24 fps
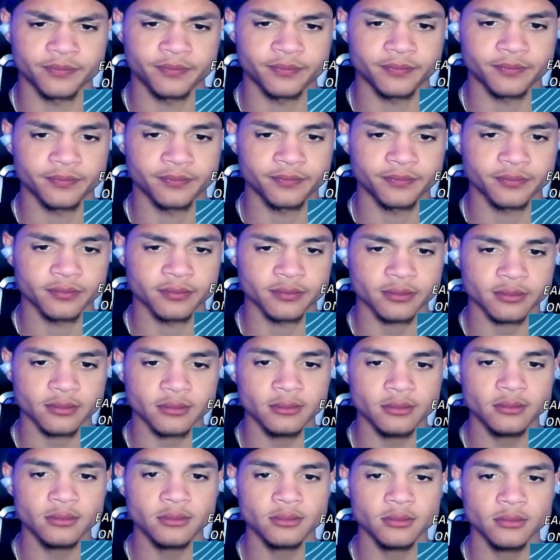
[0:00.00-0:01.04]
Goku.
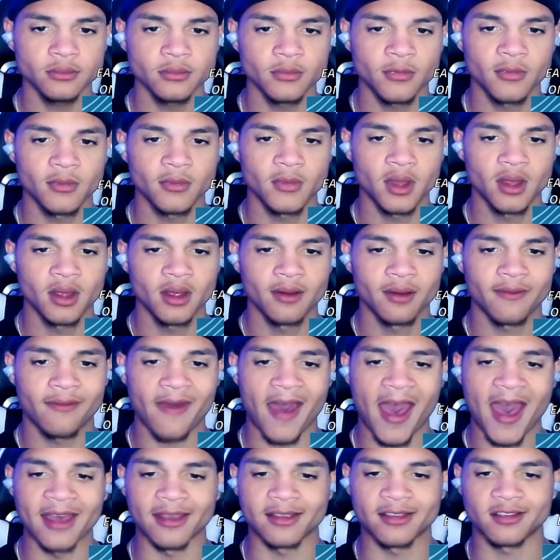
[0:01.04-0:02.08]

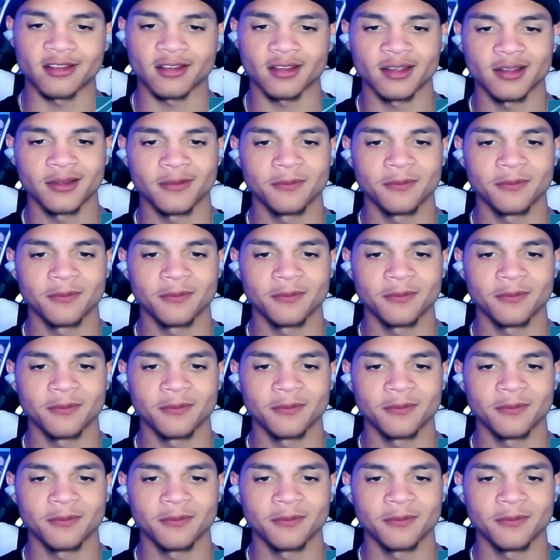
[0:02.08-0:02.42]
That's